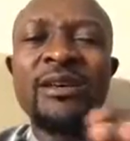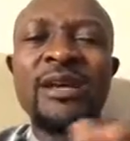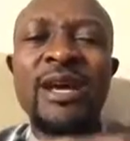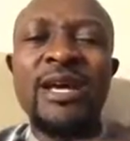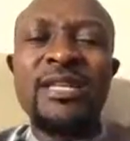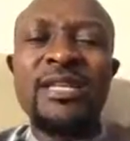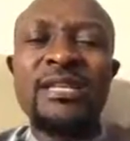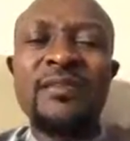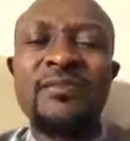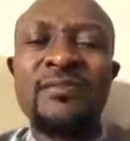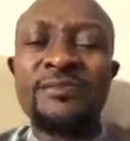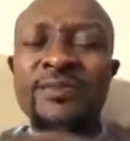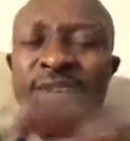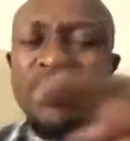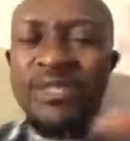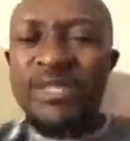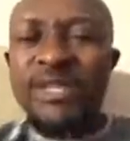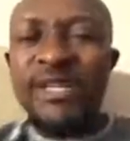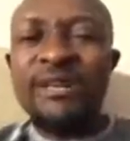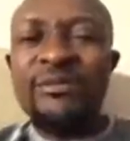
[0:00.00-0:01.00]
at the
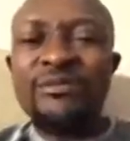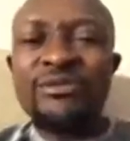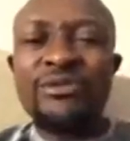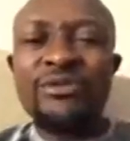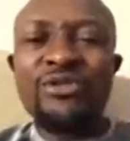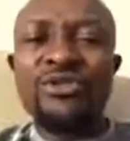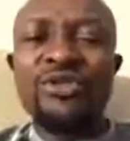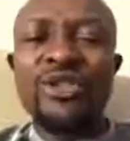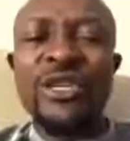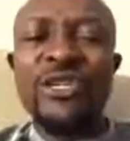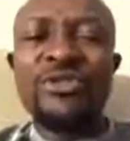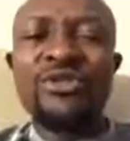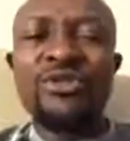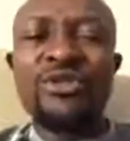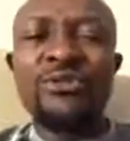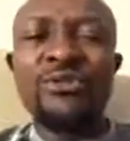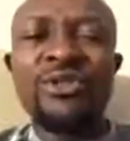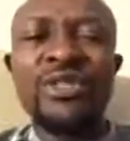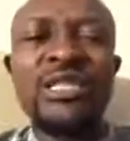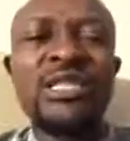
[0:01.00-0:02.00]
first level try to
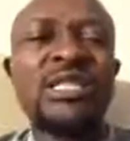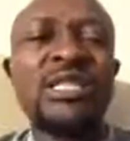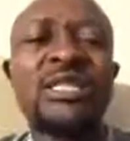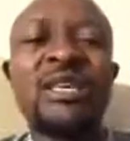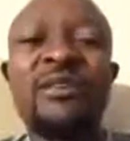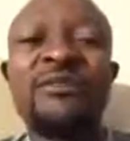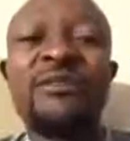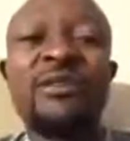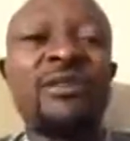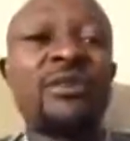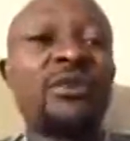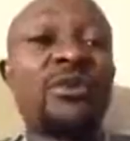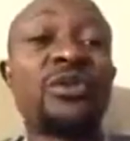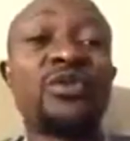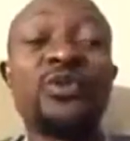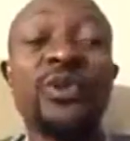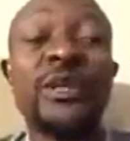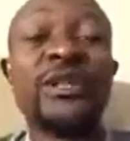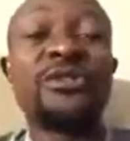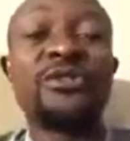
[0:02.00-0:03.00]
even decipher what
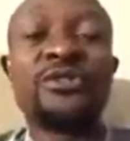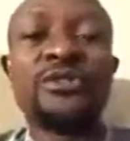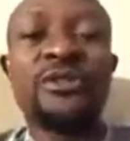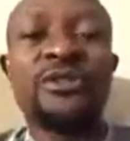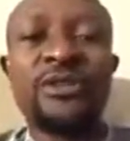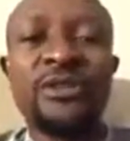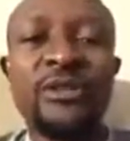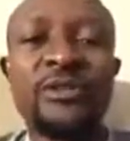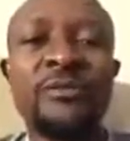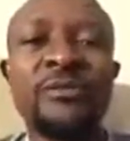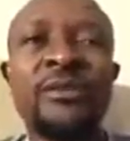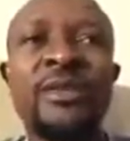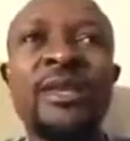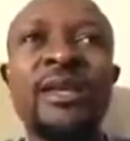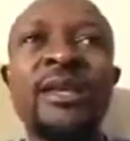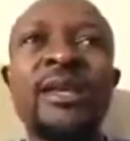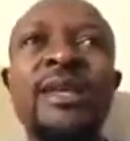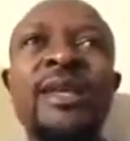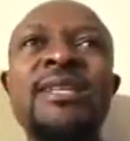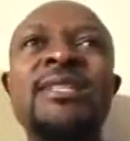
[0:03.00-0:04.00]
went wrong
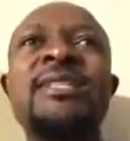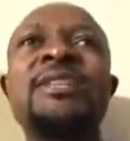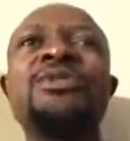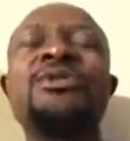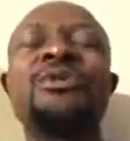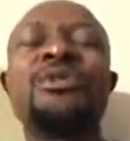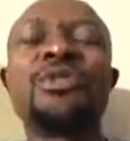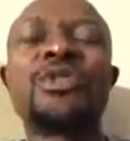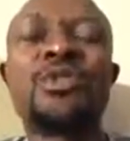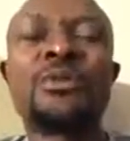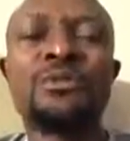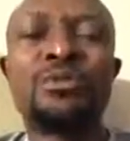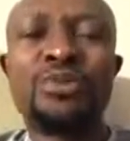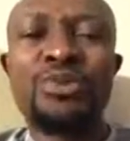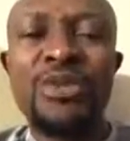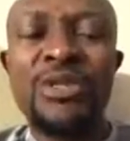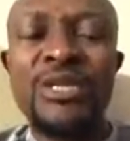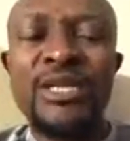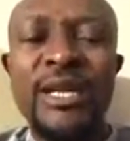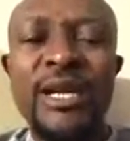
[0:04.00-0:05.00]
let's say you want to
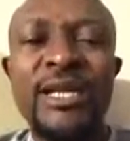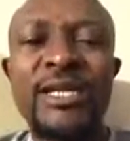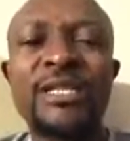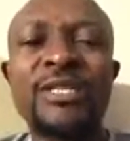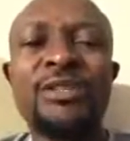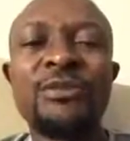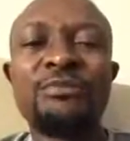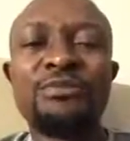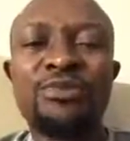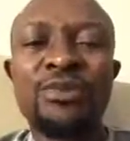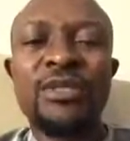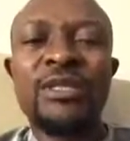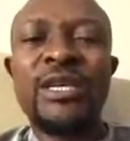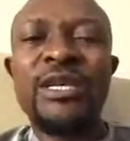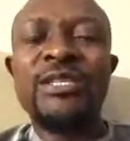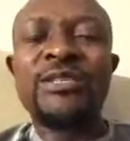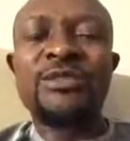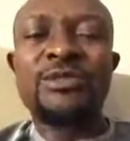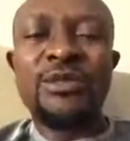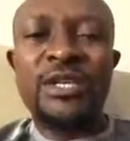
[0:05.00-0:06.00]
print and the printer
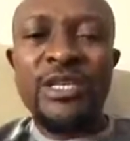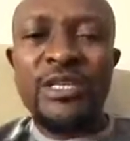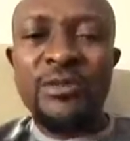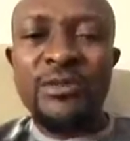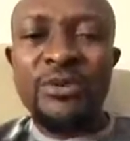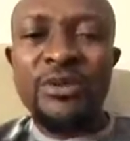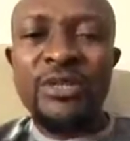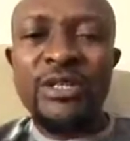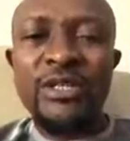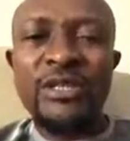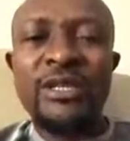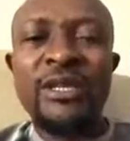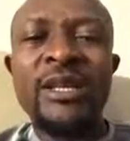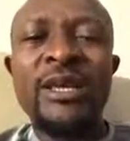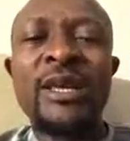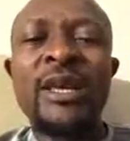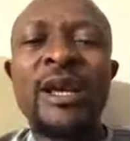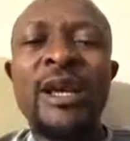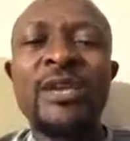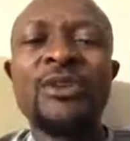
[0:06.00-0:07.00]
is not responding
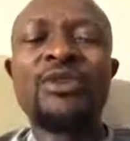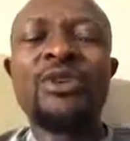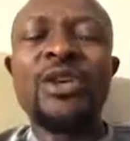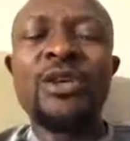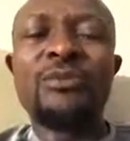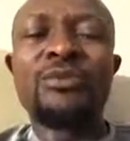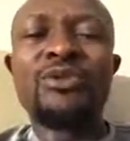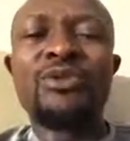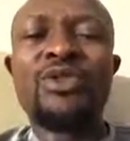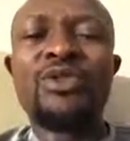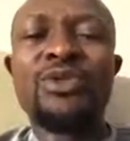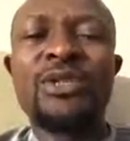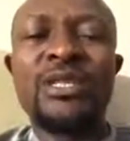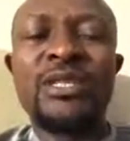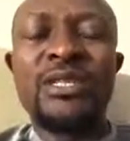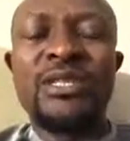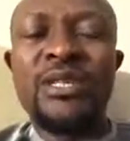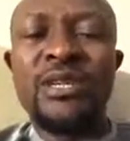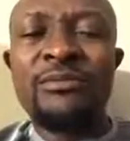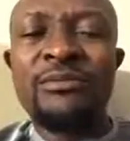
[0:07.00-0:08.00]
are you able to
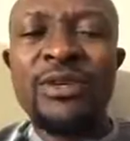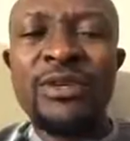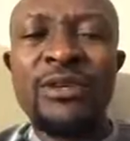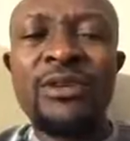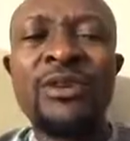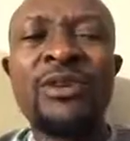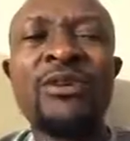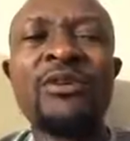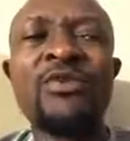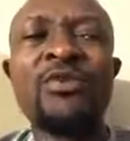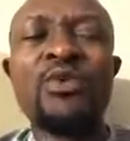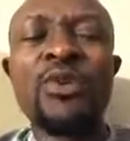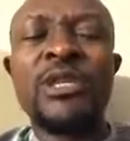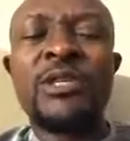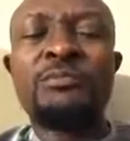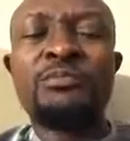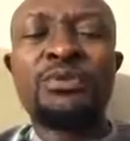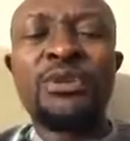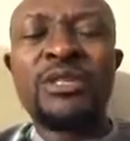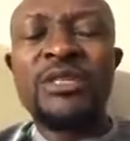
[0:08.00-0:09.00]
determine
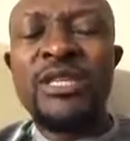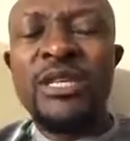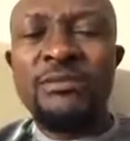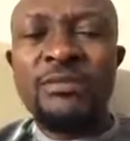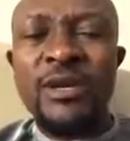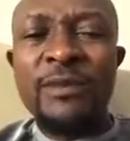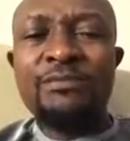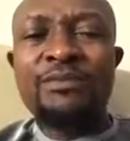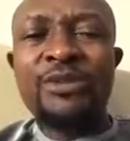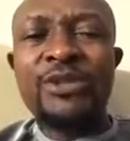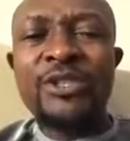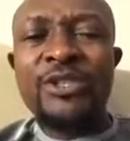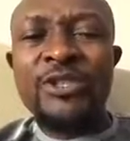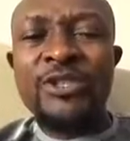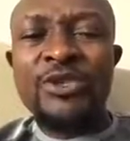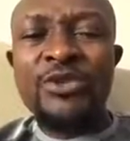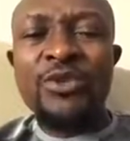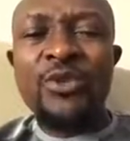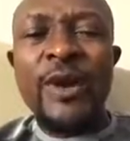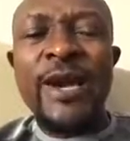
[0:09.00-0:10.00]
which printer am i printing
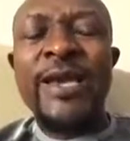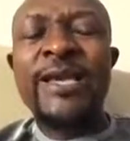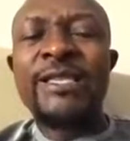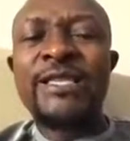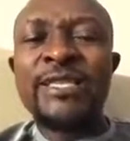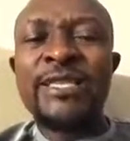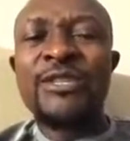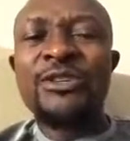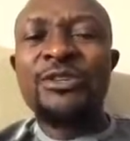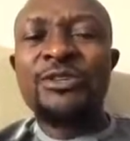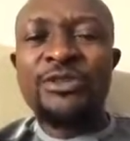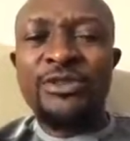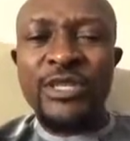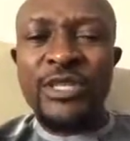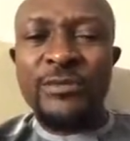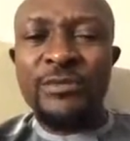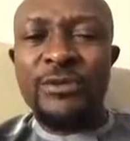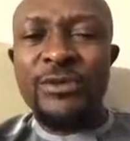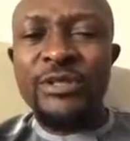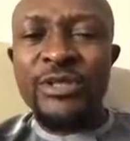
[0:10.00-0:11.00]
to why is it not
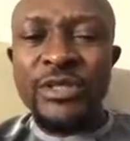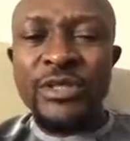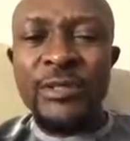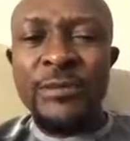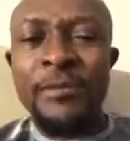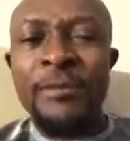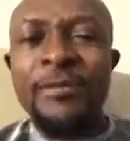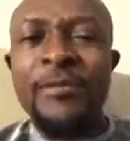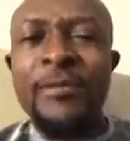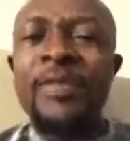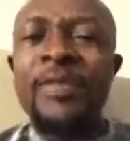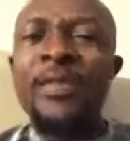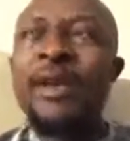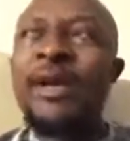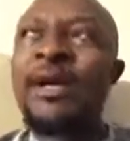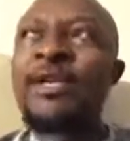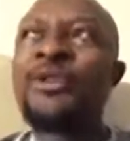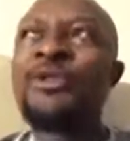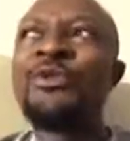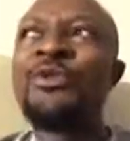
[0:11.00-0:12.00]
responding
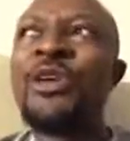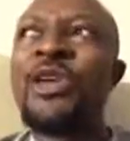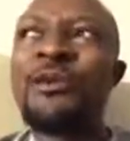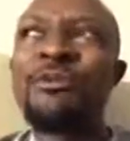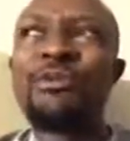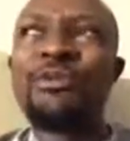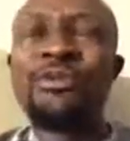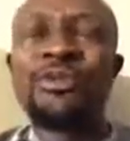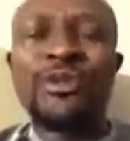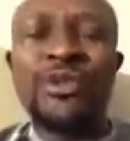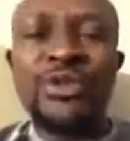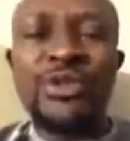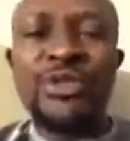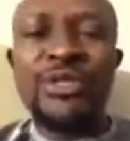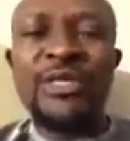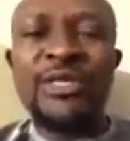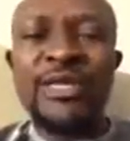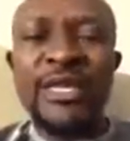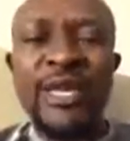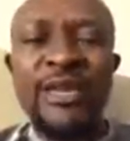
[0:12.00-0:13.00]
are you able to
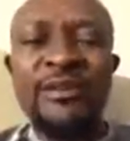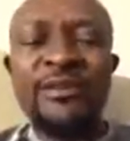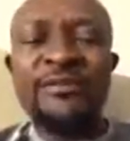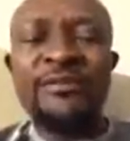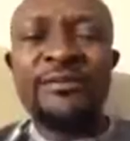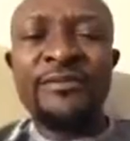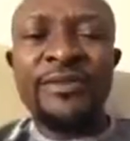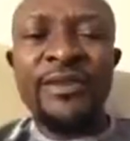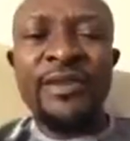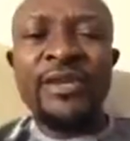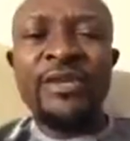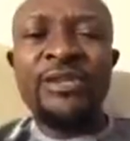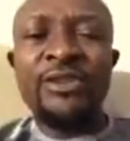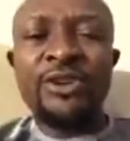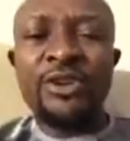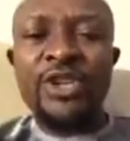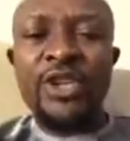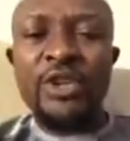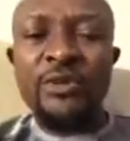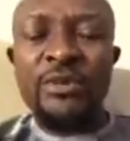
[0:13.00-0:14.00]
save
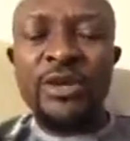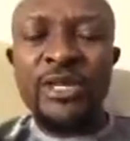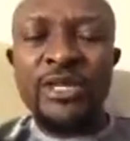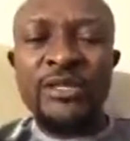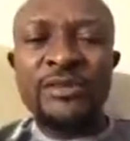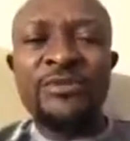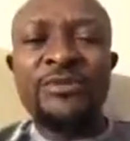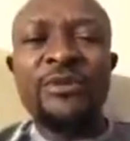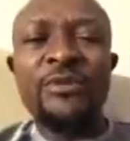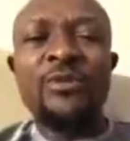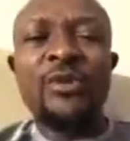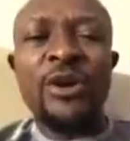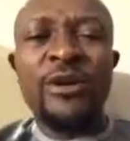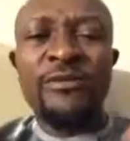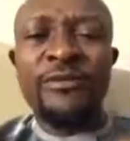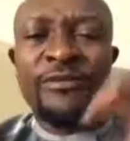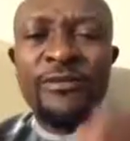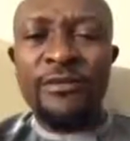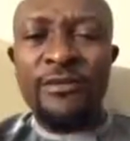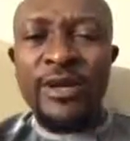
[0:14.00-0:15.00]
documents from one
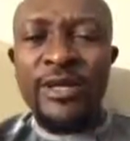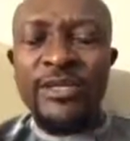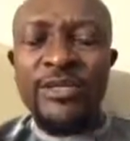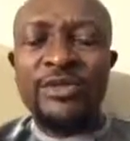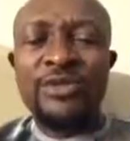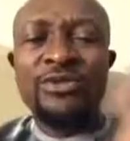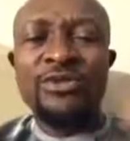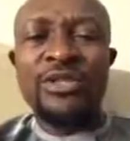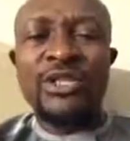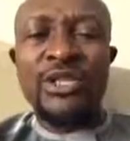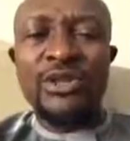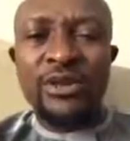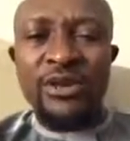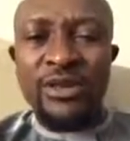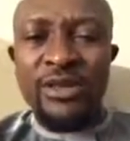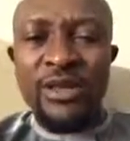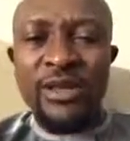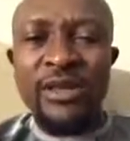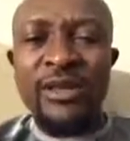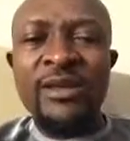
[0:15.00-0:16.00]
format to the
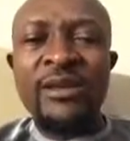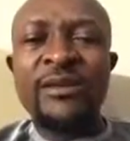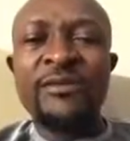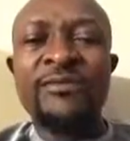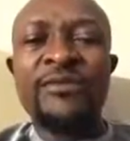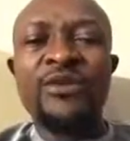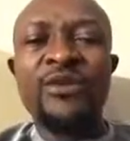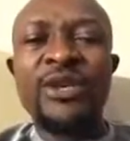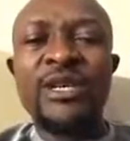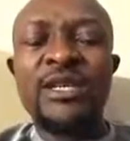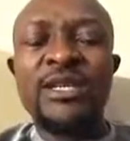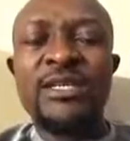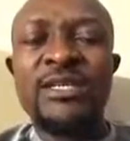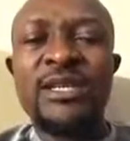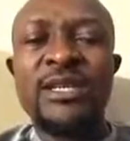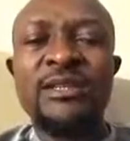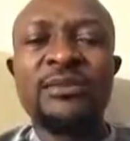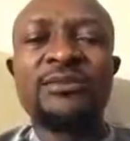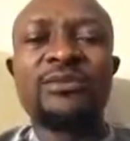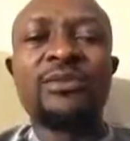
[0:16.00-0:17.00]
other for
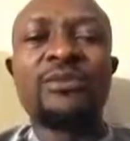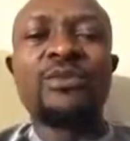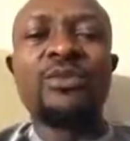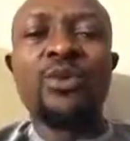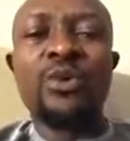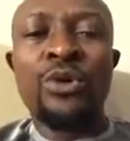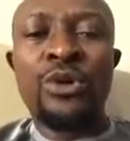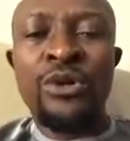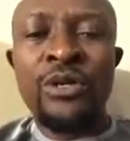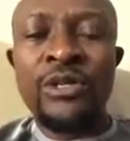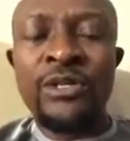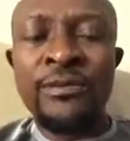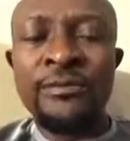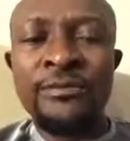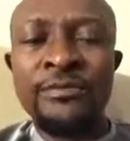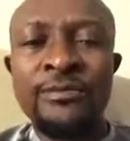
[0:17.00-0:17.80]
instance from word